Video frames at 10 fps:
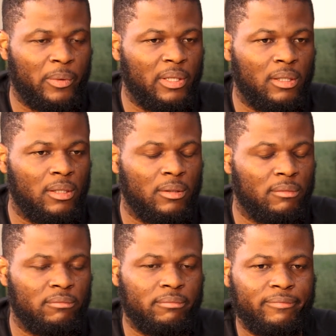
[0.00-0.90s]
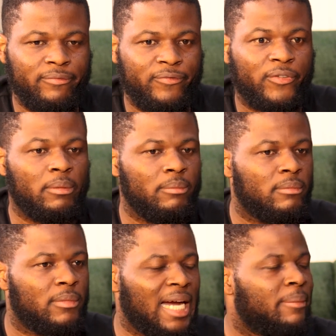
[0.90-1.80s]
we
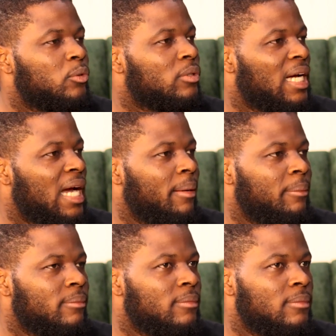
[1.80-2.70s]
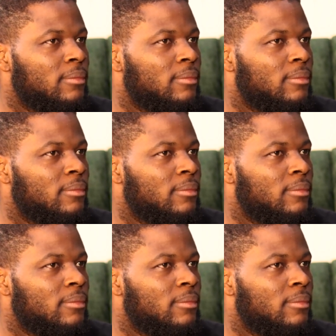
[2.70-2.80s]
from time to time